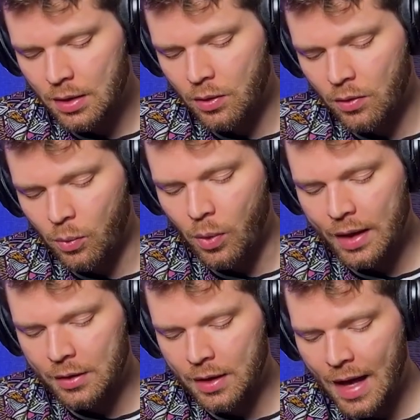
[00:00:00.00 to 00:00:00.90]
It's a
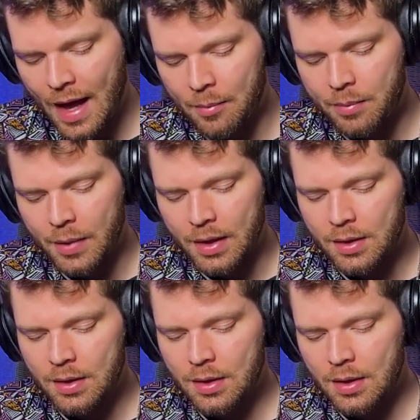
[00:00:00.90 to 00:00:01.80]
wider gap, but
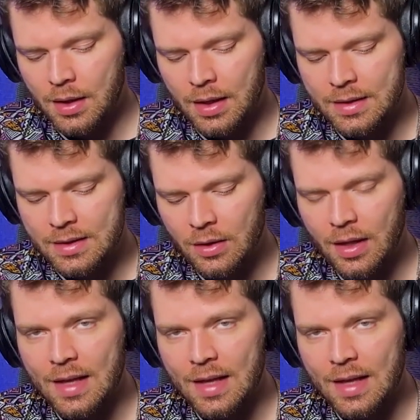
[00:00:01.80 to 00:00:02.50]
it's still